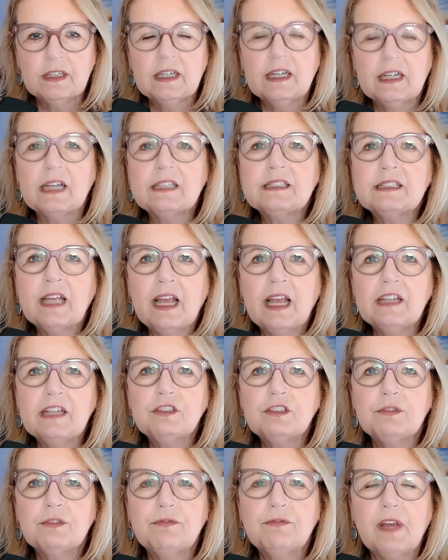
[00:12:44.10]
Attach
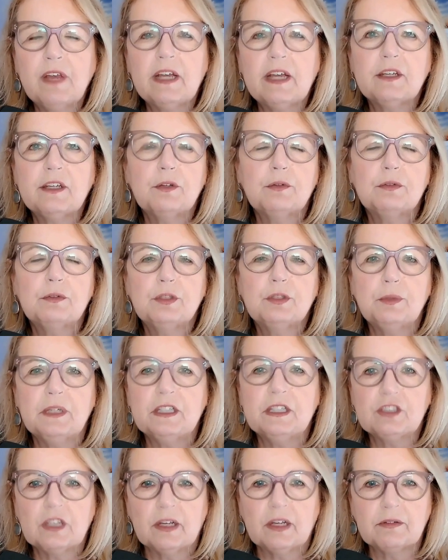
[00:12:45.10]
a value to
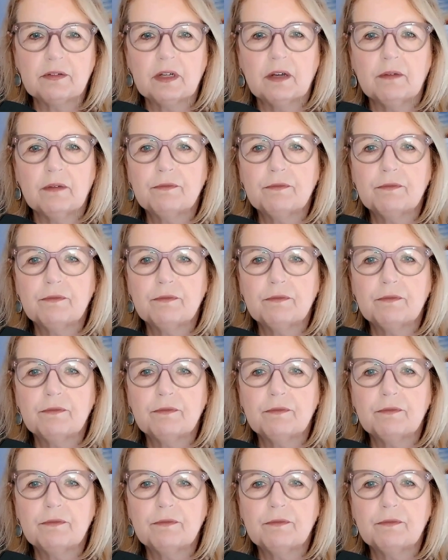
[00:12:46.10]
each outcome.